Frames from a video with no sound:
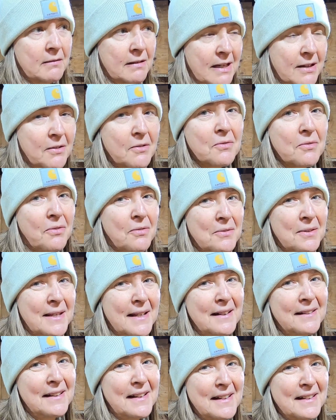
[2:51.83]
I go through
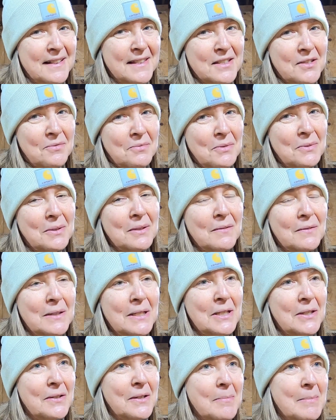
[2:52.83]
that a lot in this rooing
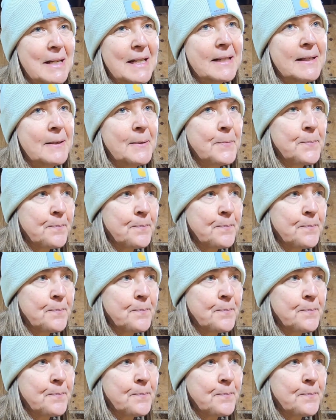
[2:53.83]
video I made.